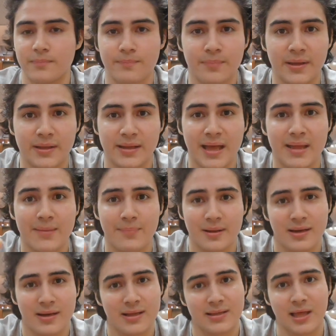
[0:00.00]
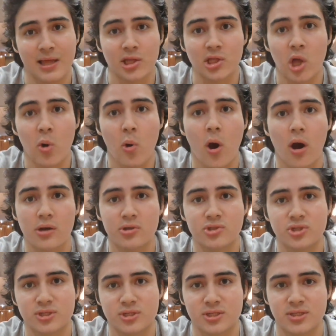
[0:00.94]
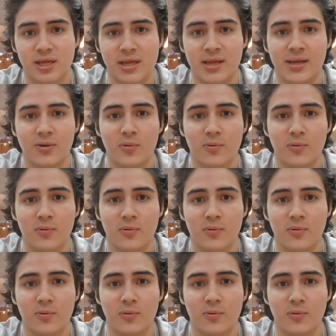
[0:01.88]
being at that low oxygen state in